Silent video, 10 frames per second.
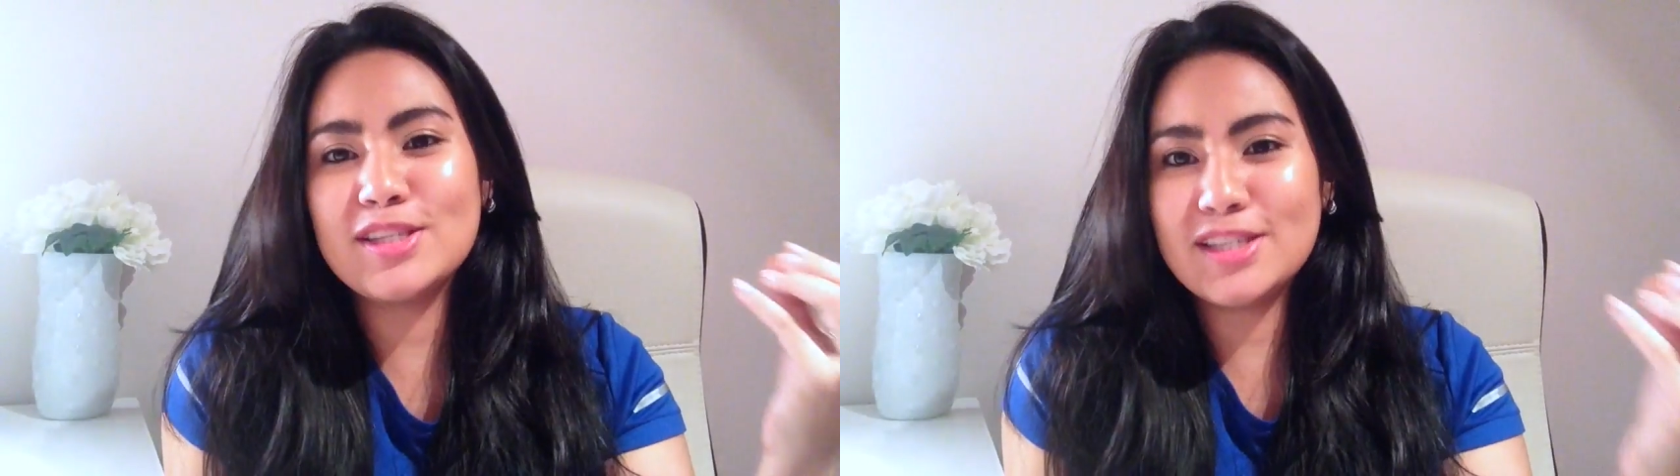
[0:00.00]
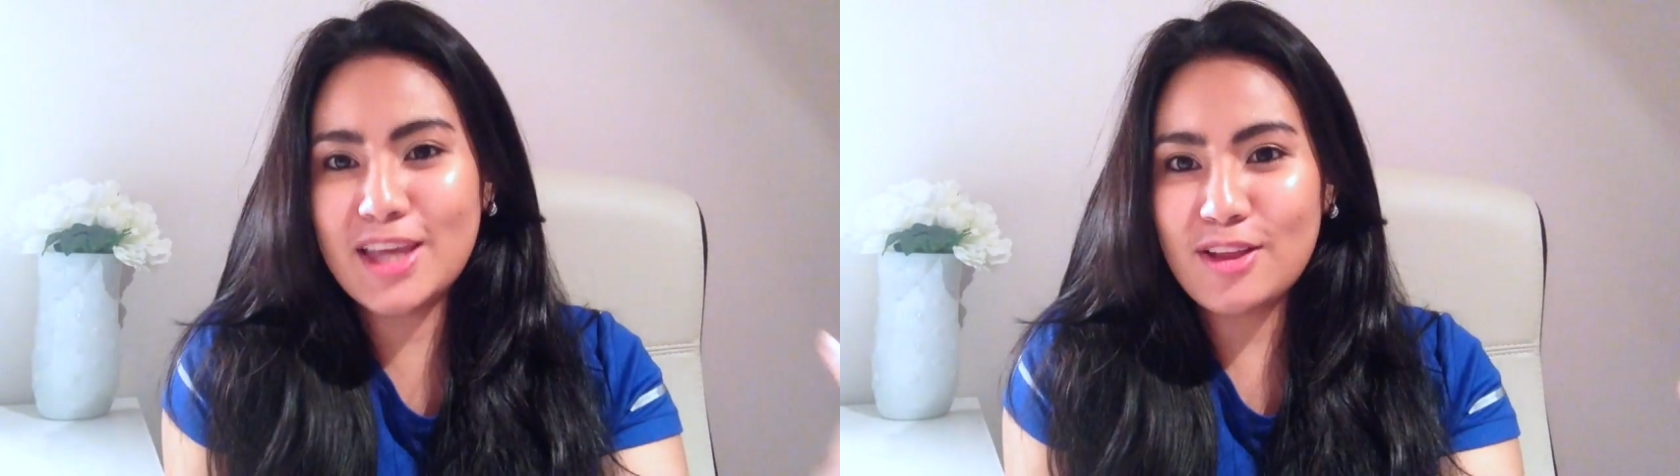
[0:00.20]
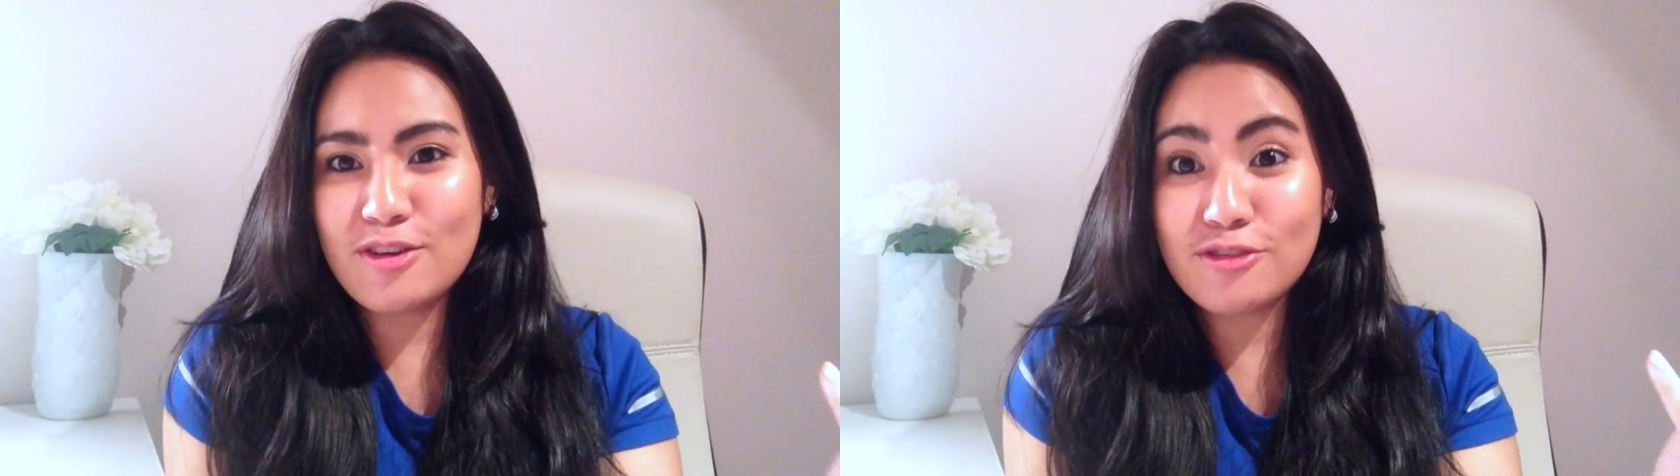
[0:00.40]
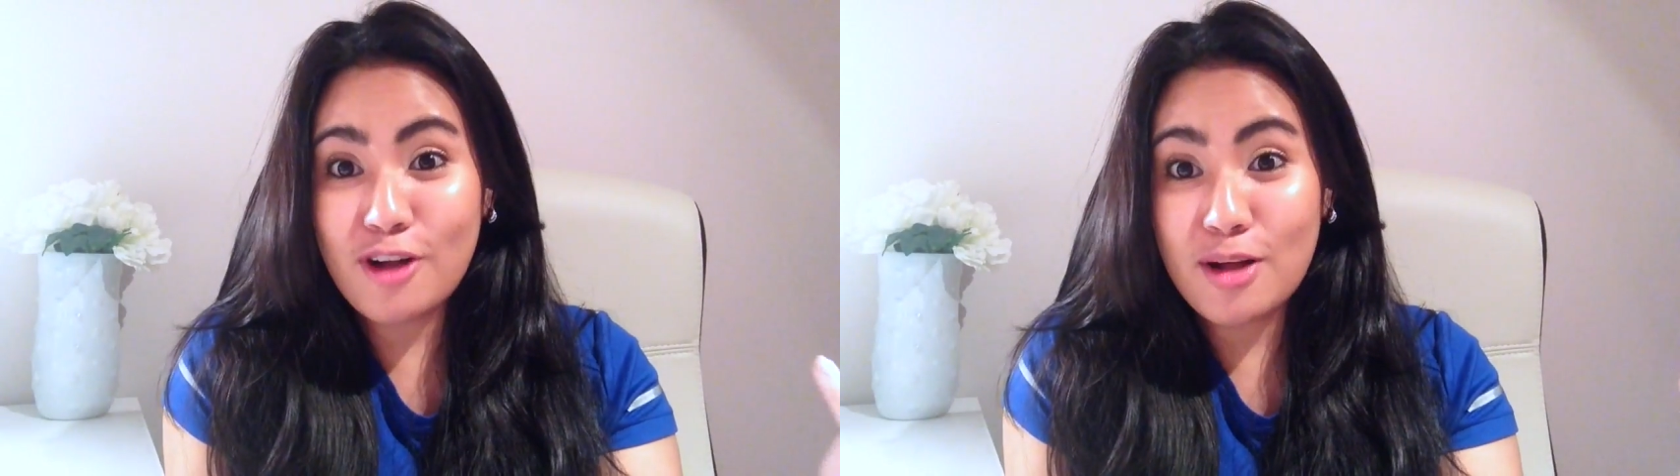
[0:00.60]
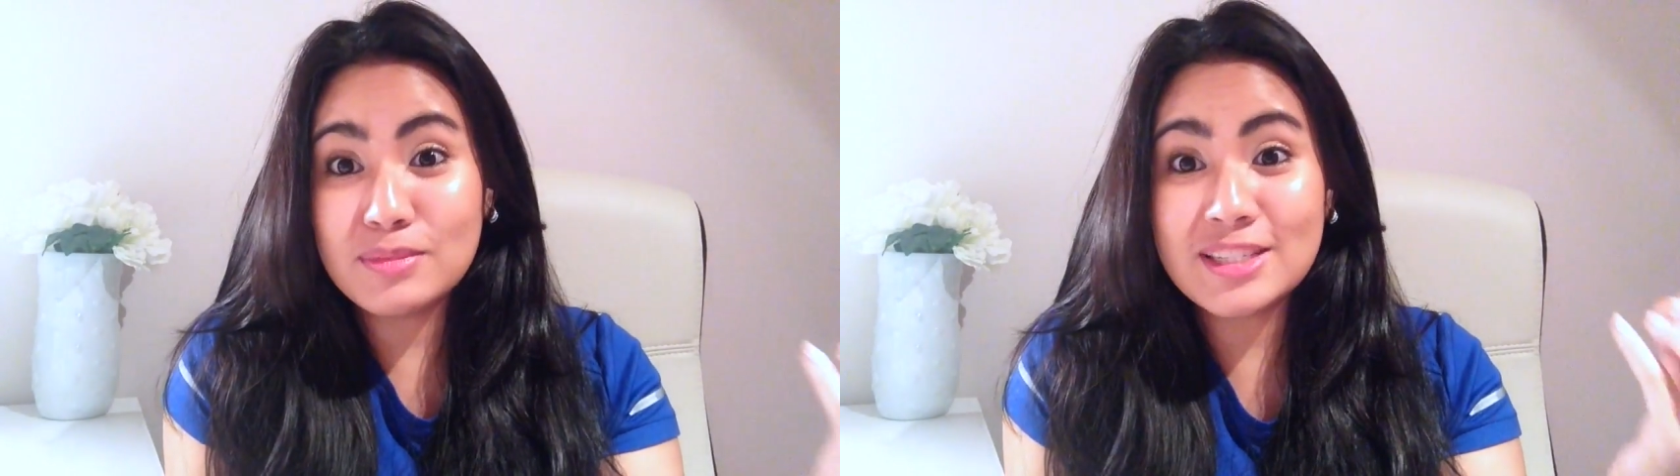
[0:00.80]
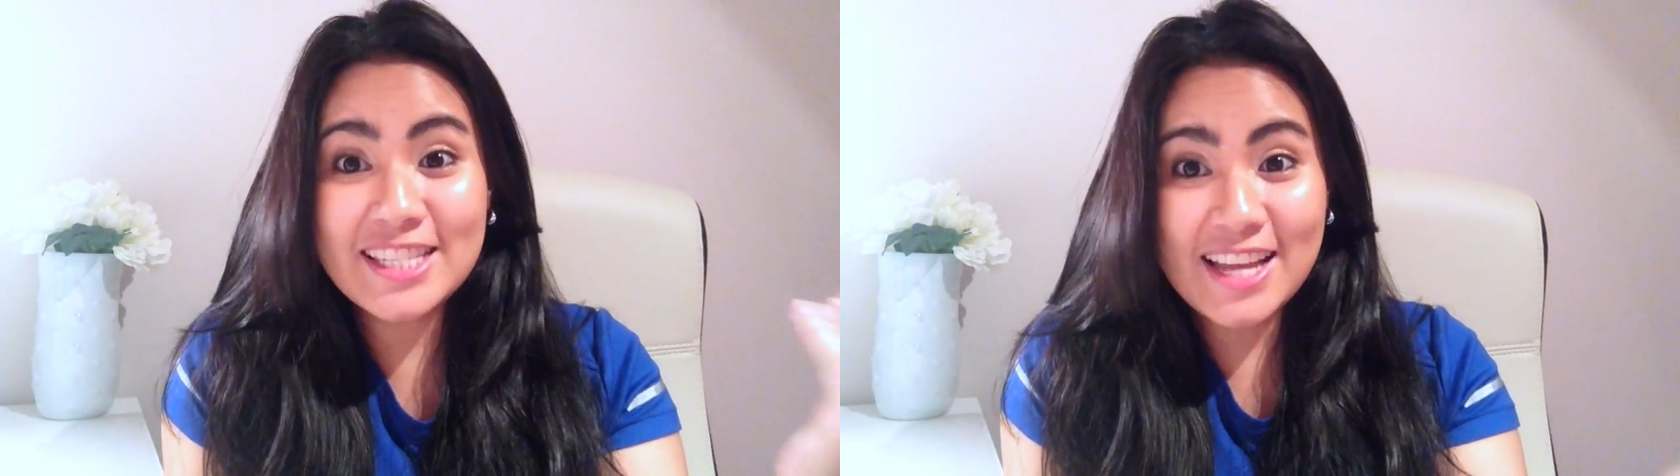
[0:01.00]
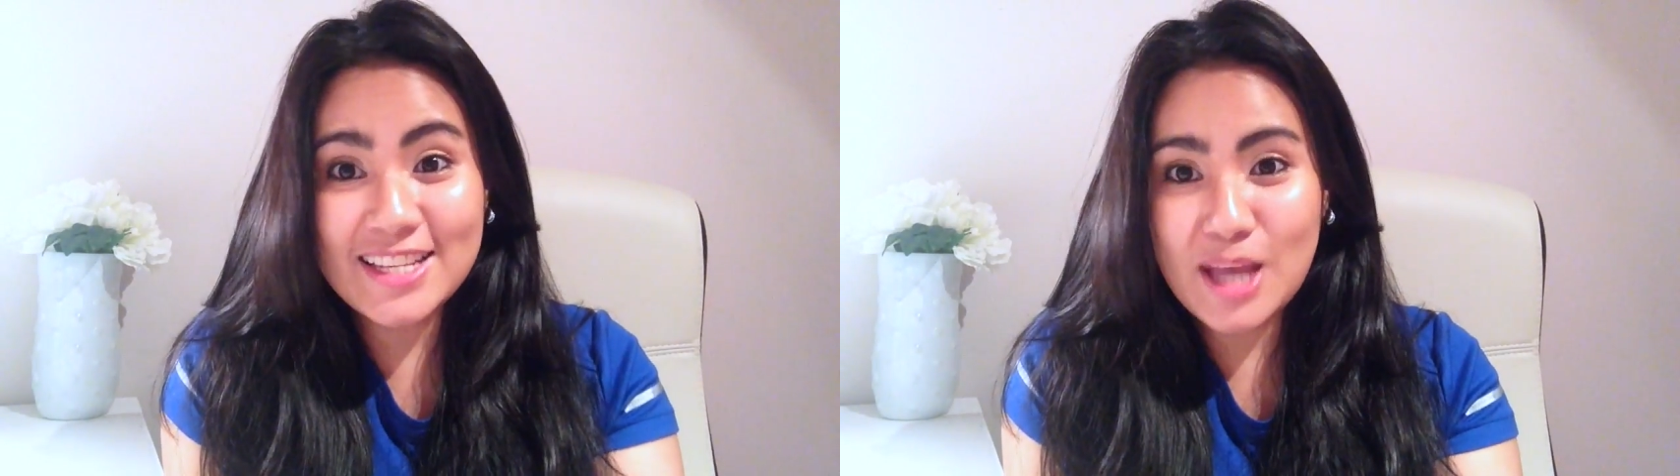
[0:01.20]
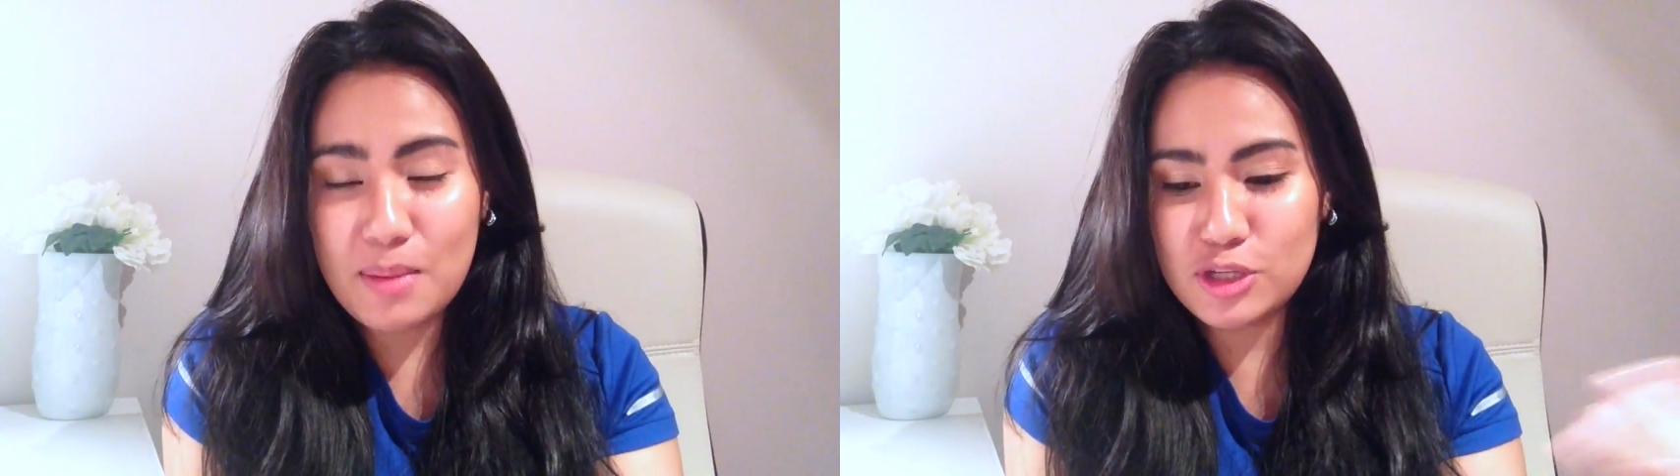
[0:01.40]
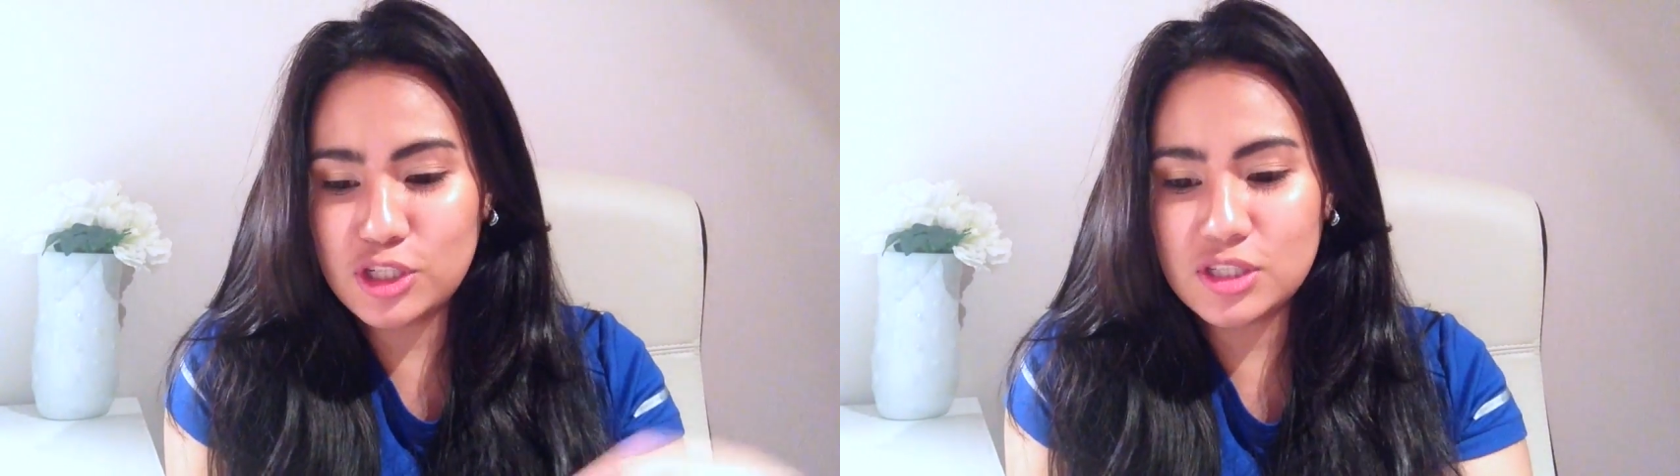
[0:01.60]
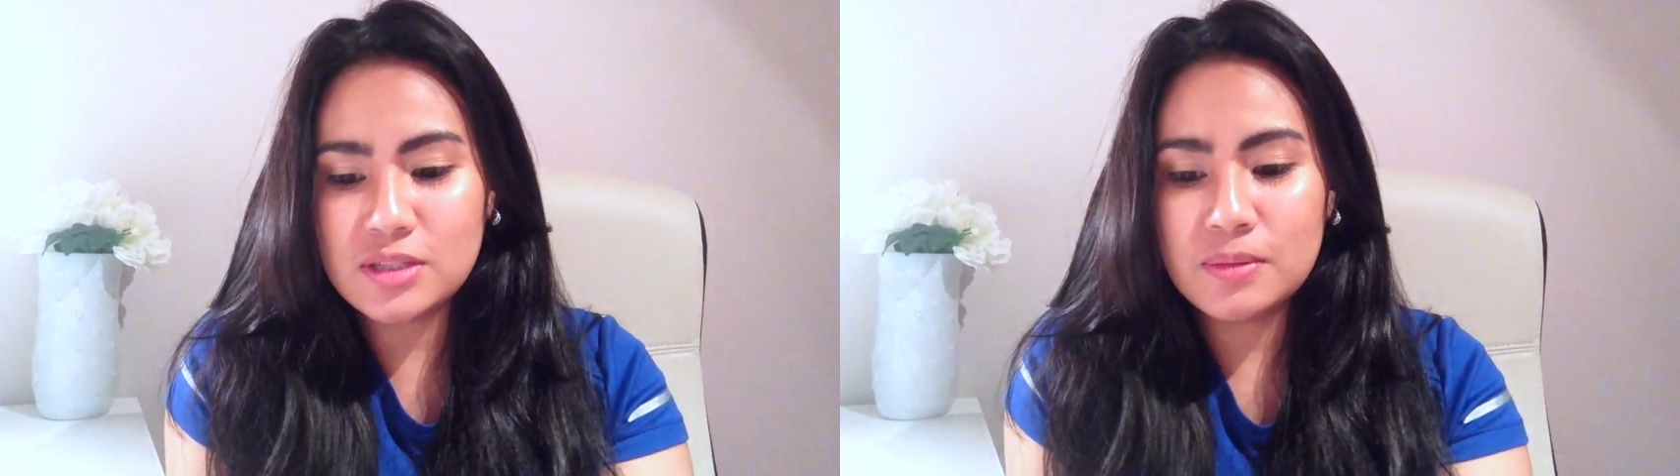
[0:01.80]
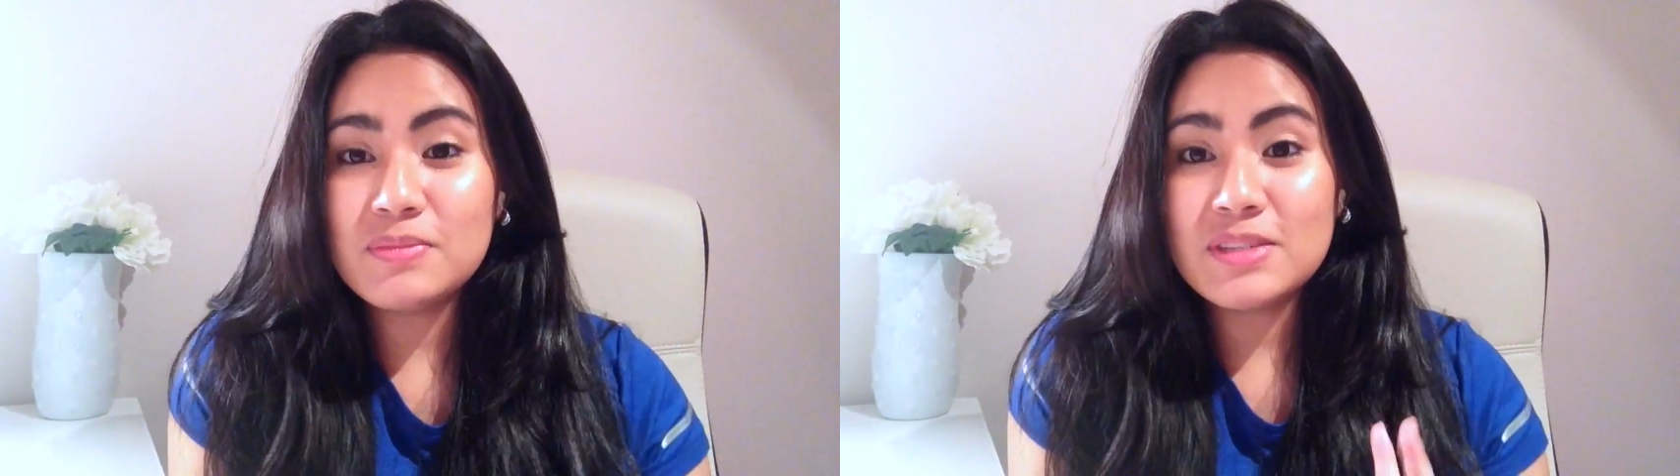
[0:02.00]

skin from sun damages.